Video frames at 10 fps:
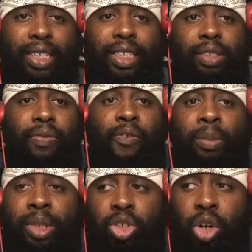From
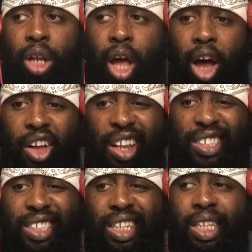this trailer, all I
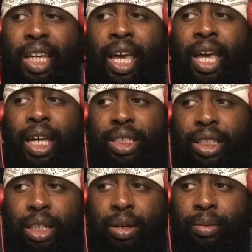see is
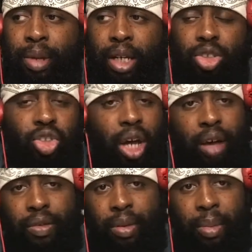them like
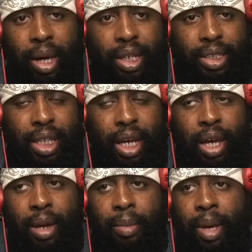traveling back in
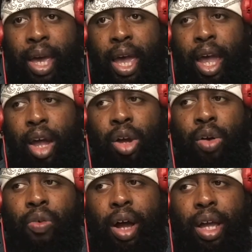time. Edgar
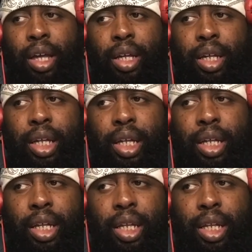Wright
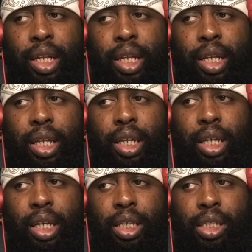
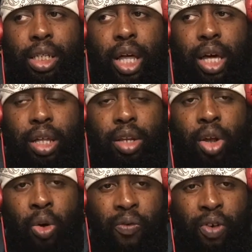is like
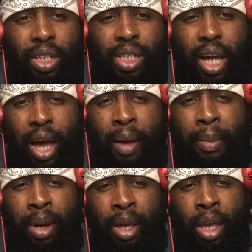known for his
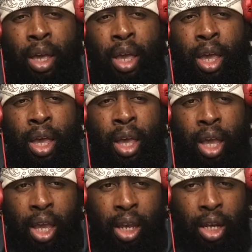comedy
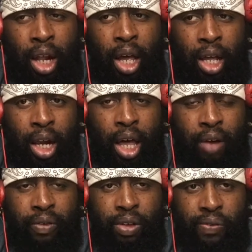and like a lot
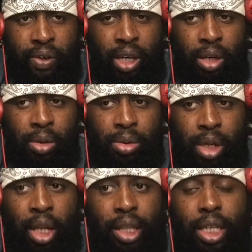of his films. I
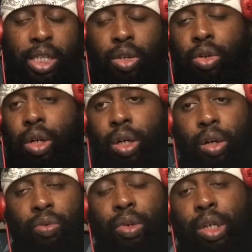don't think he's a
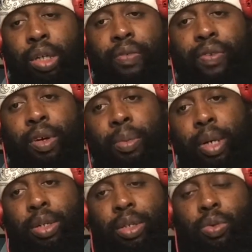really good
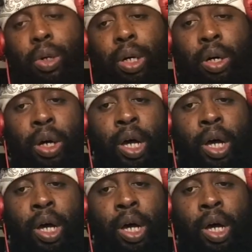filmmaker as well.